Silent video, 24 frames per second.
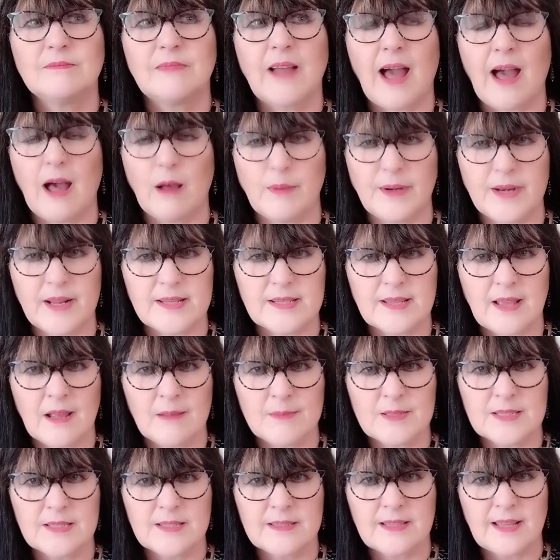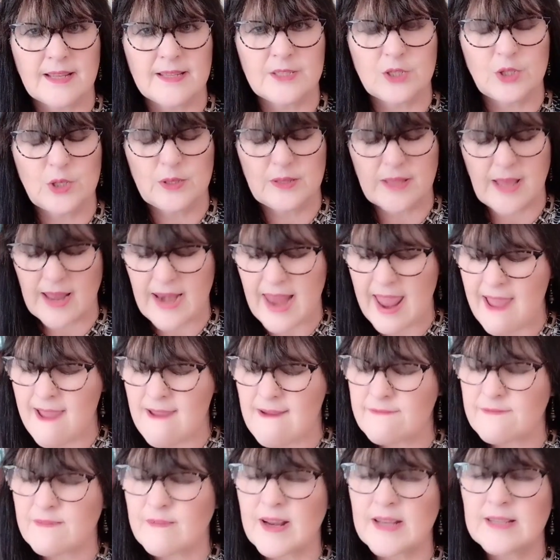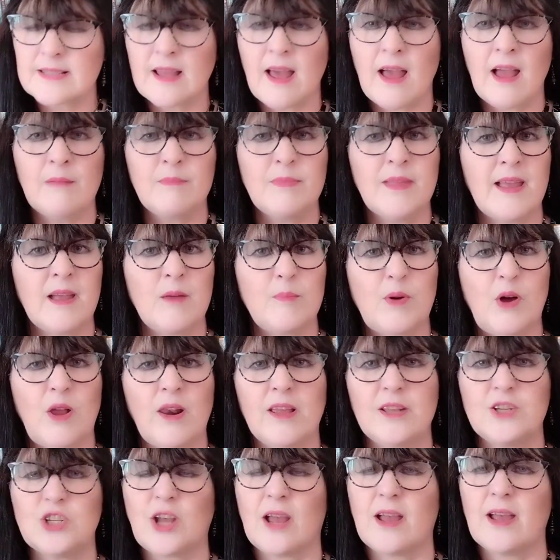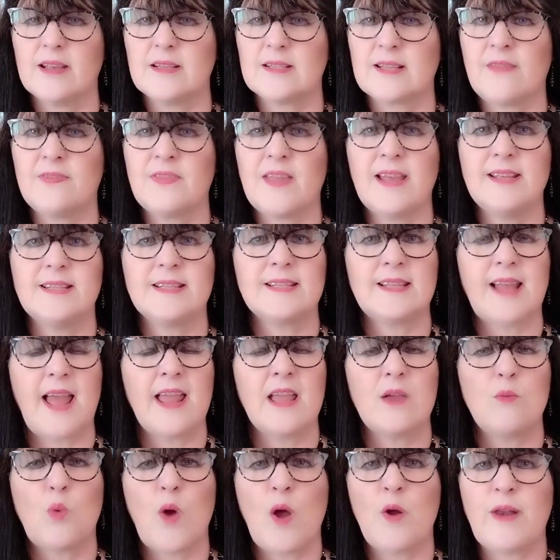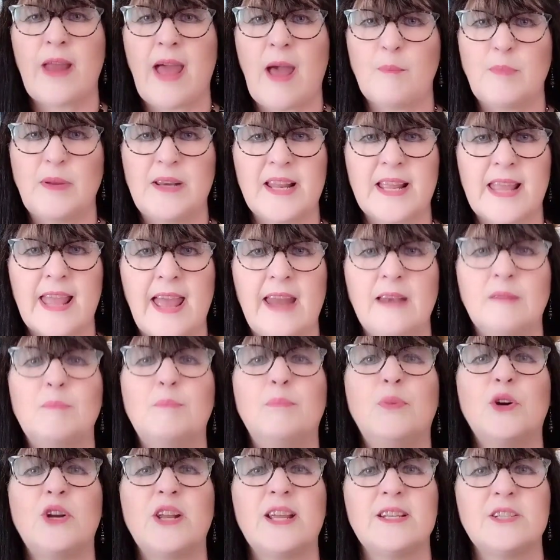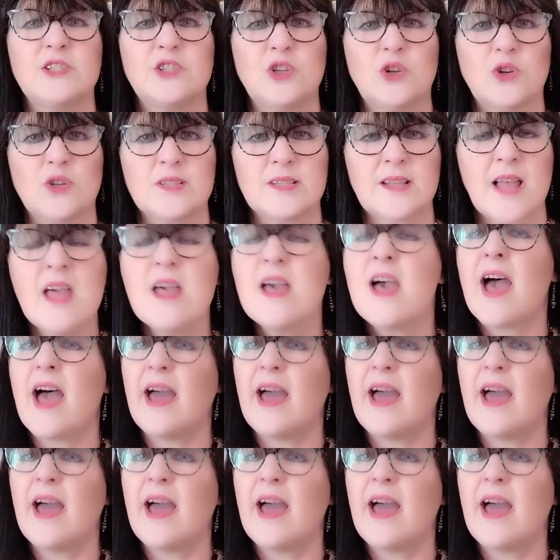How many times did they do that? Every time they apologise and they say it won't happen again, but it does.